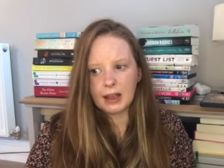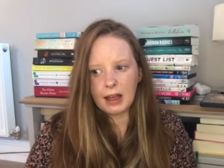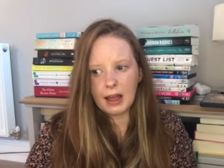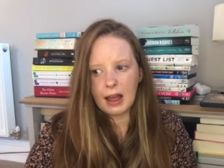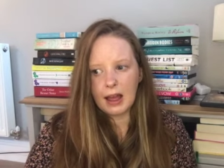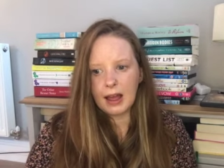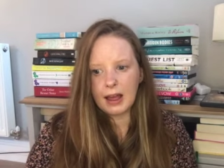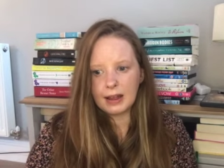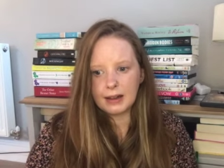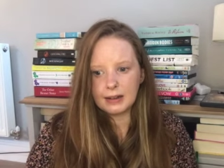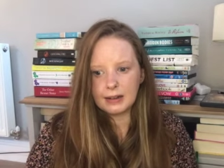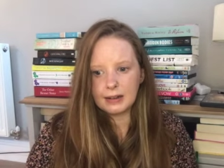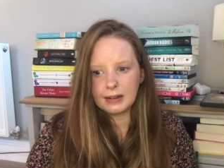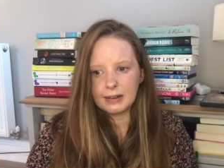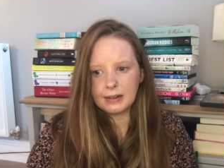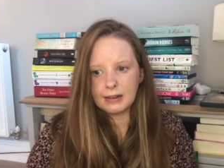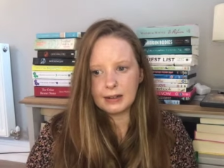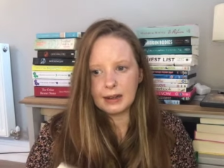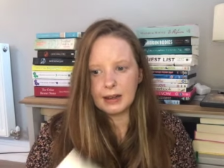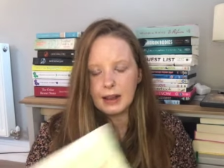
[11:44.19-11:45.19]

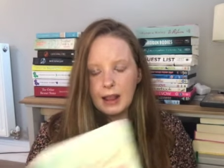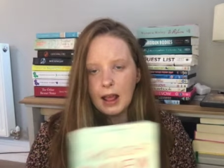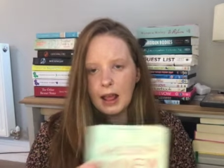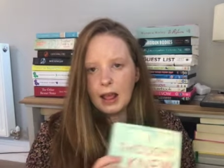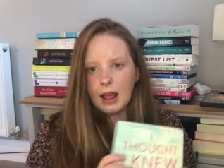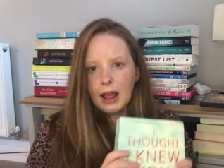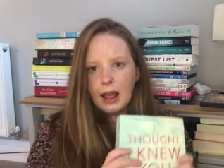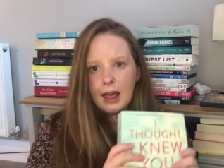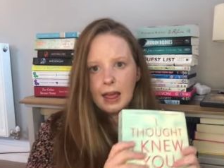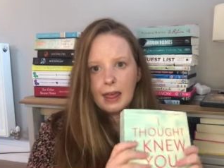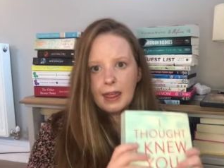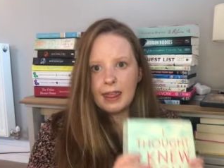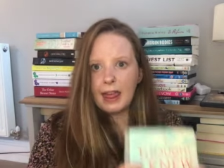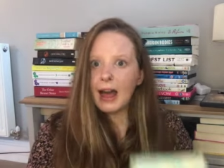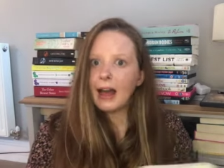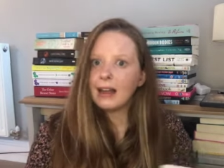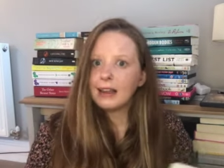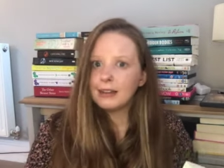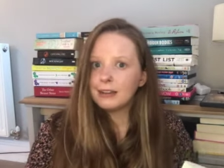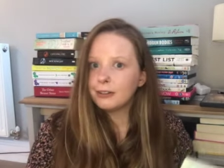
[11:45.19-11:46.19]
And
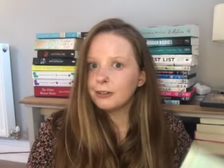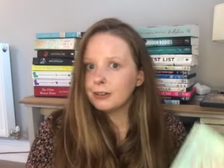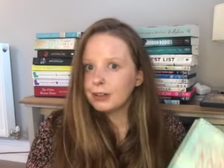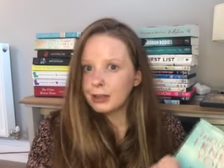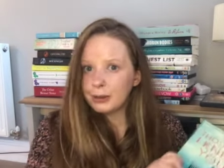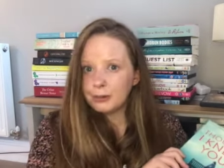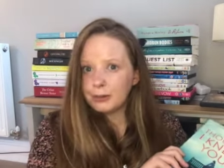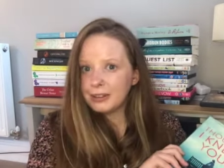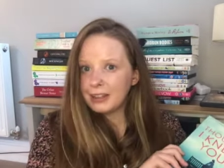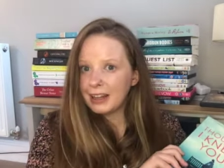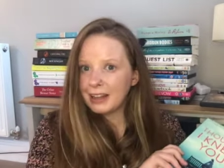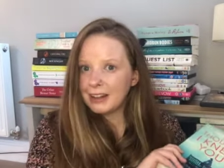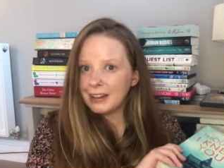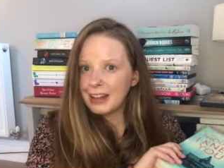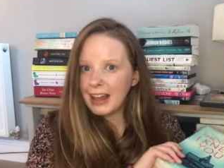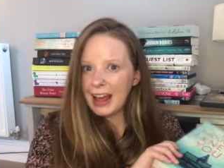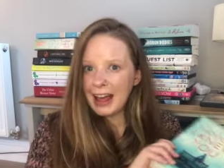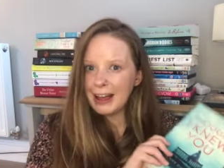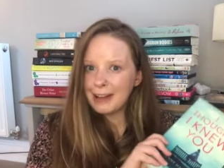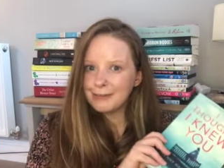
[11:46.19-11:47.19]
that is all I will say on
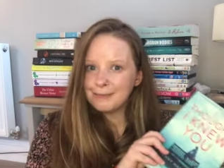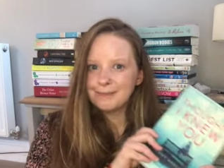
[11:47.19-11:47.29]
that.